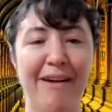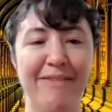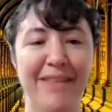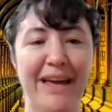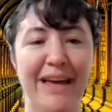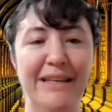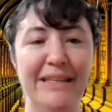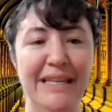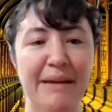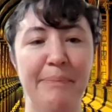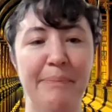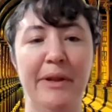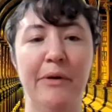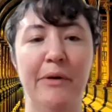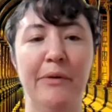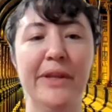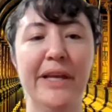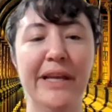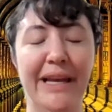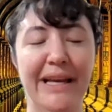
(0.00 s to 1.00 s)
that deep
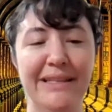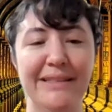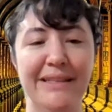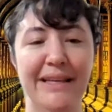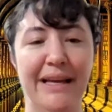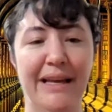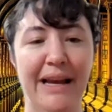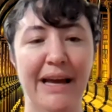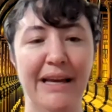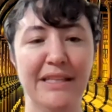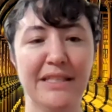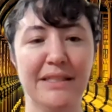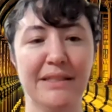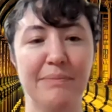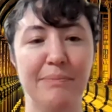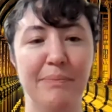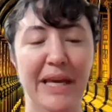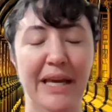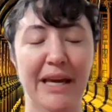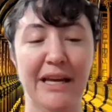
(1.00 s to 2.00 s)
loneliness in us,
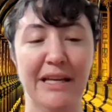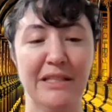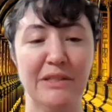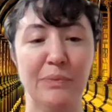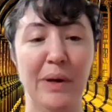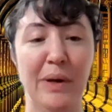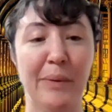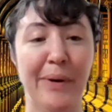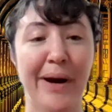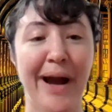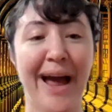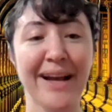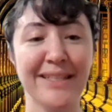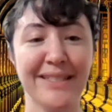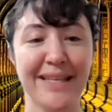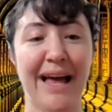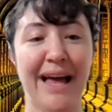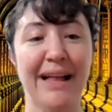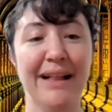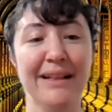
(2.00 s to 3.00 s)
because we were
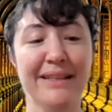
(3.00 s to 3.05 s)
exiled,